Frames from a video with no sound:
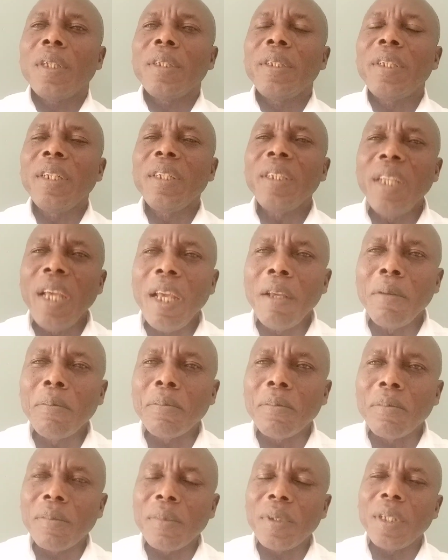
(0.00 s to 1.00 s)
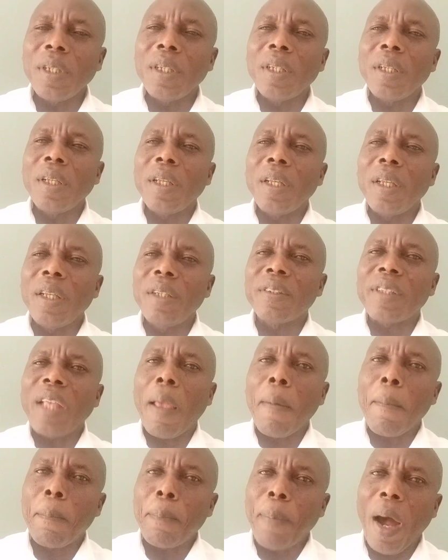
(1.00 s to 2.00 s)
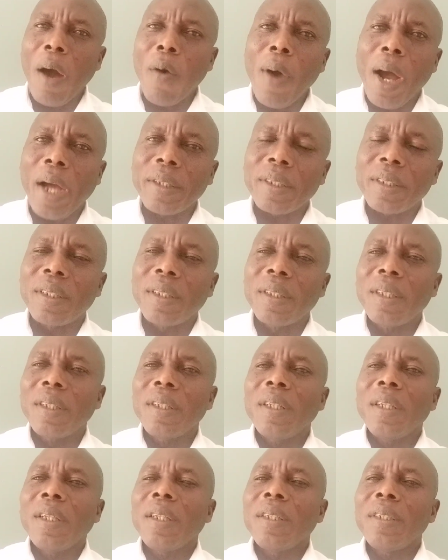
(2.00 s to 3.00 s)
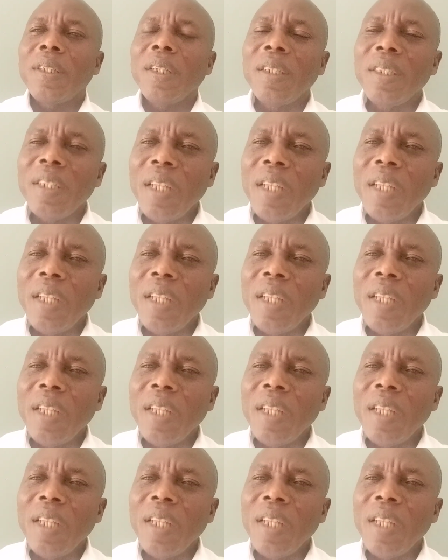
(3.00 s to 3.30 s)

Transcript: The name is empowered. The